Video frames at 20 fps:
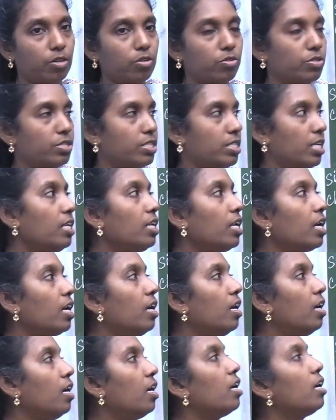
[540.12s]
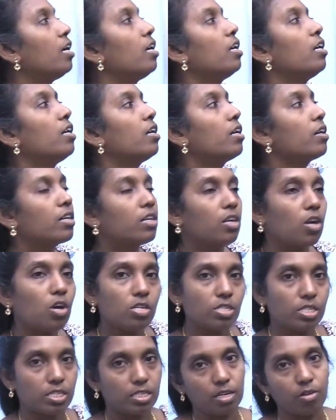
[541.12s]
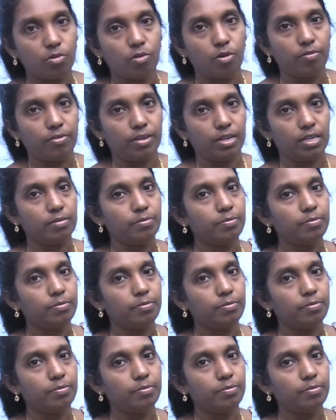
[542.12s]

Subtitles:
question. Crossing over.